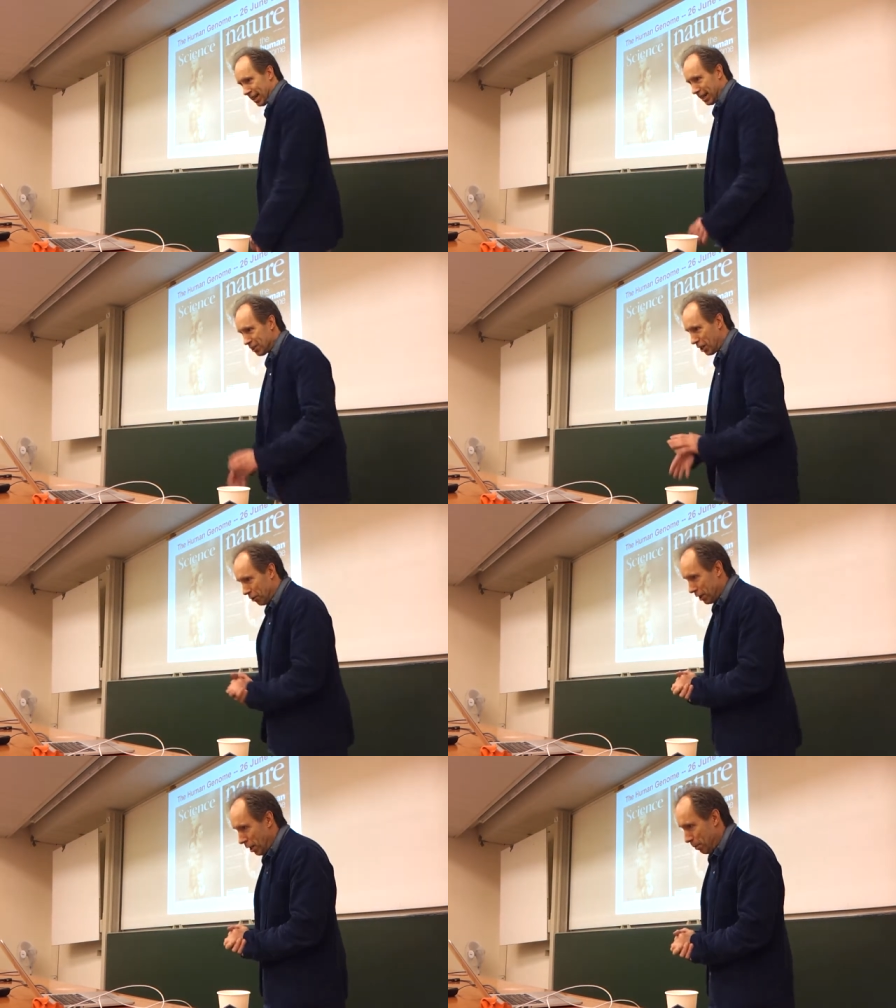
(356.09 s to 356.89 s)
And
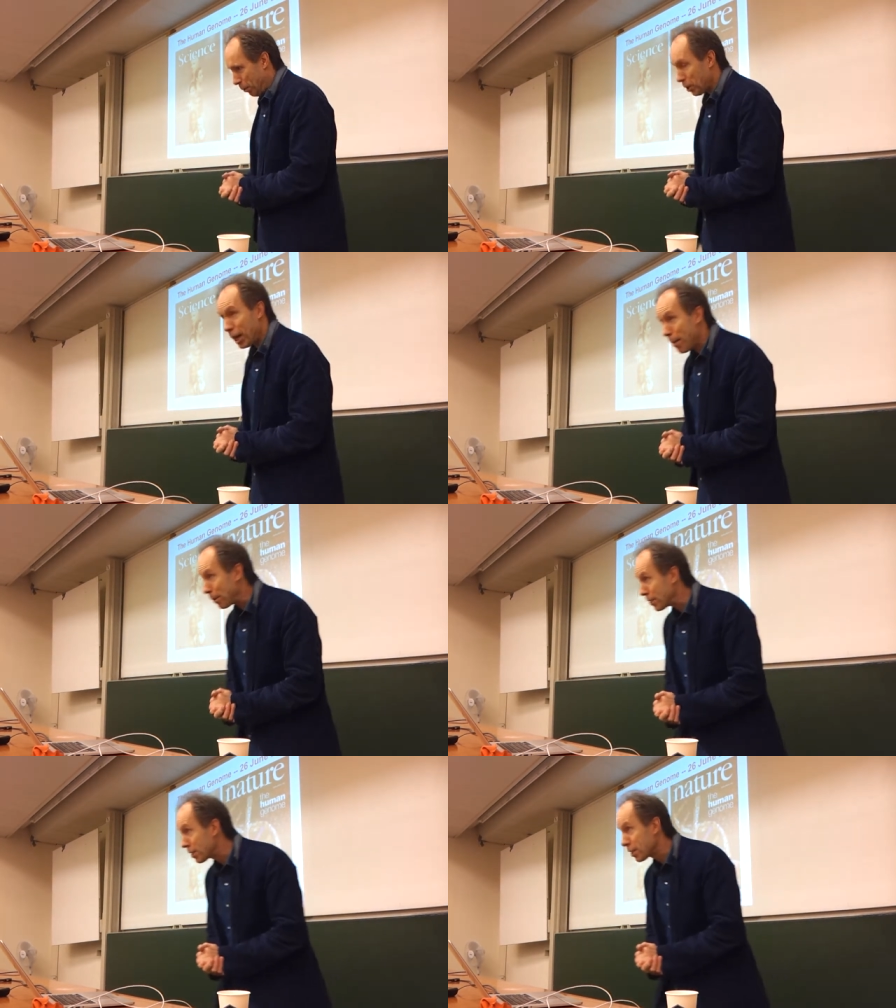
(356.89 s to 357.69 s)
so, but what
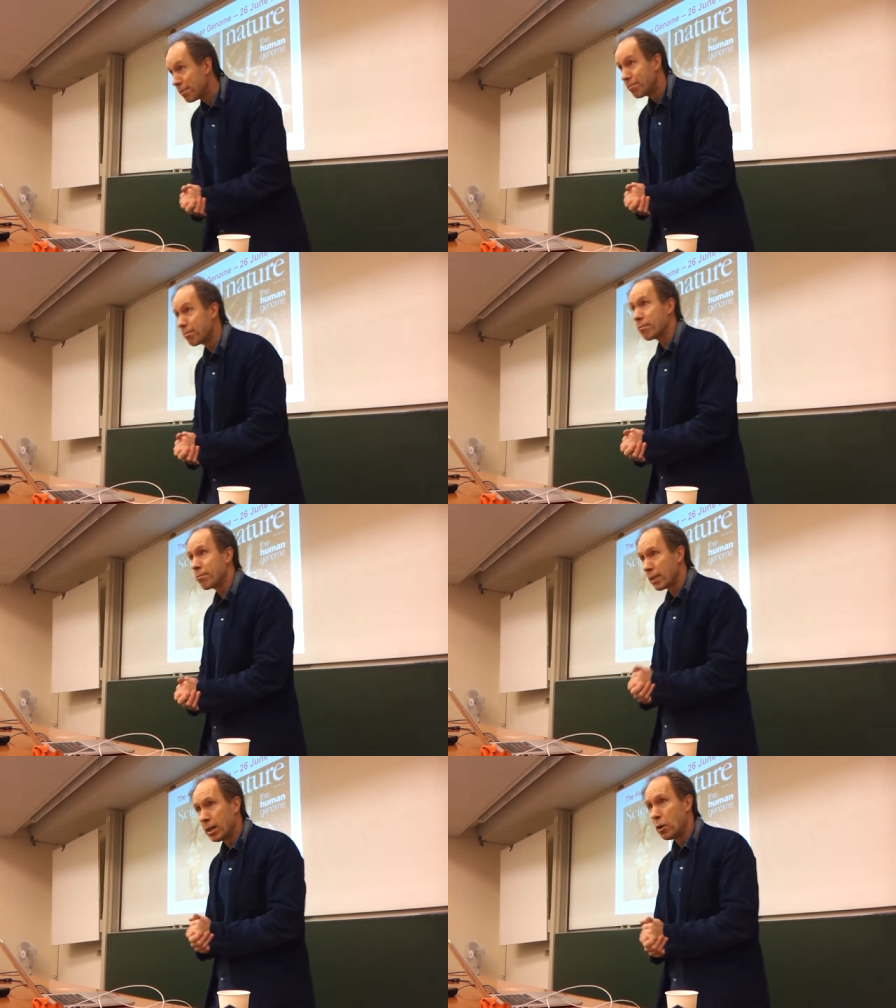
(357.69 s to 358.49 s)
happened?
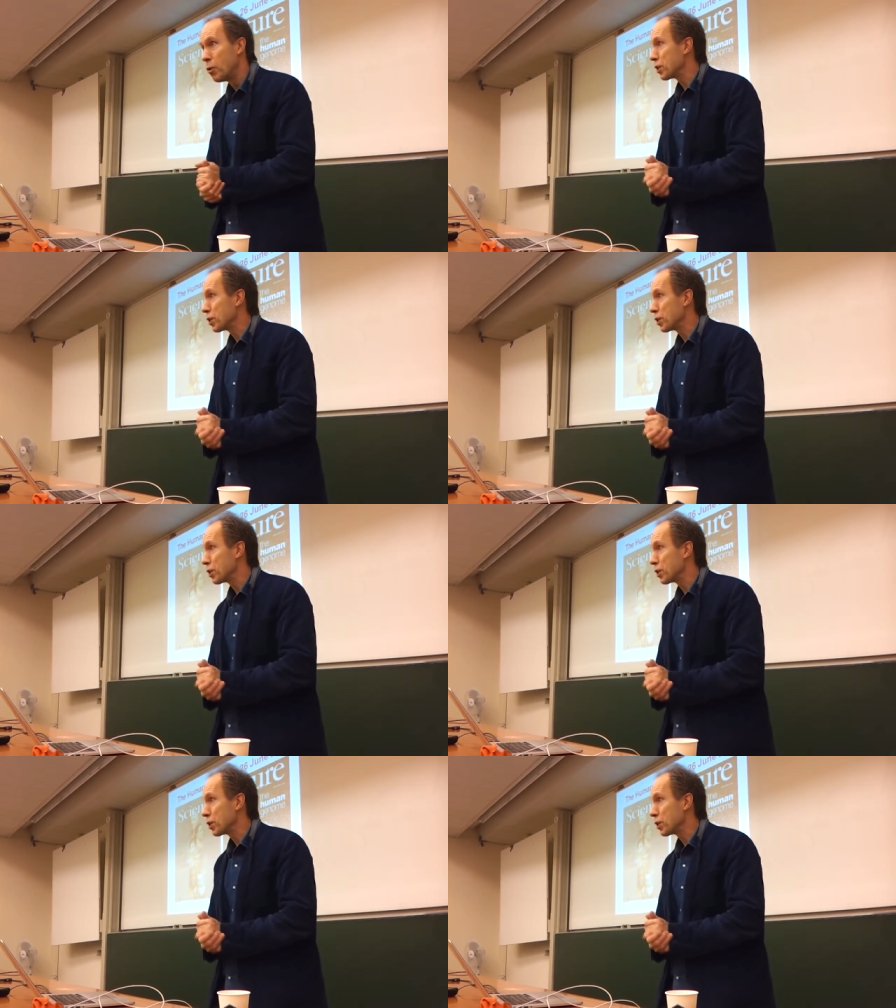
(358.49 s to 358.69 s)
Who